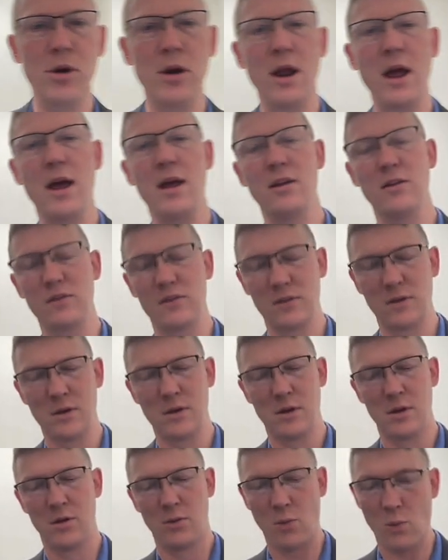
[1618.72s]
as
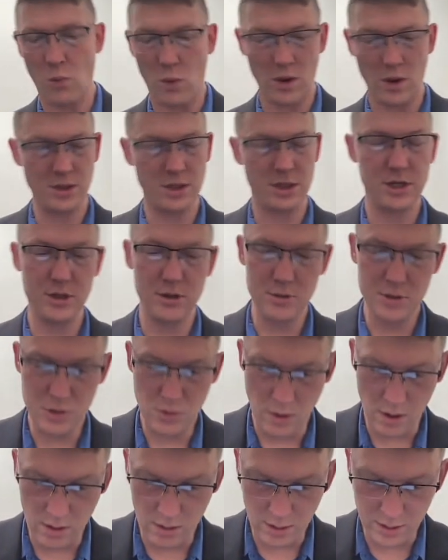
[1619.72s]
2
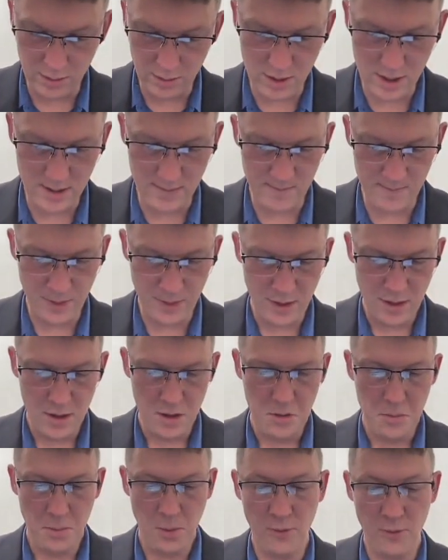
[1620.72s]
square root of 3.
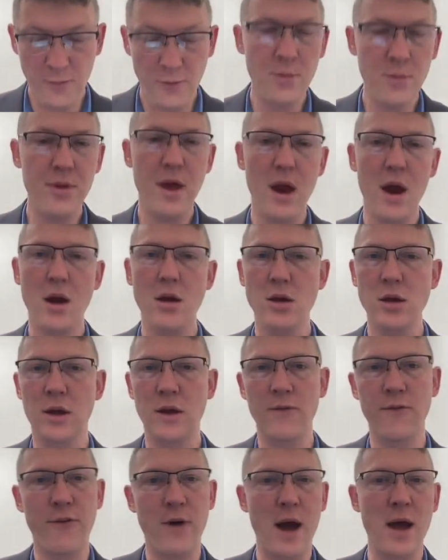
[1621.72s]
But from there, you
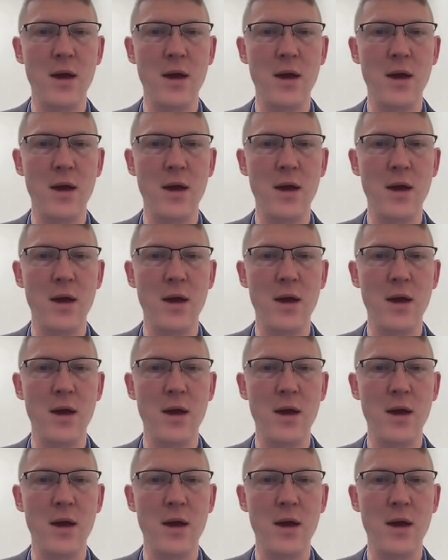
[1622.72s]
can find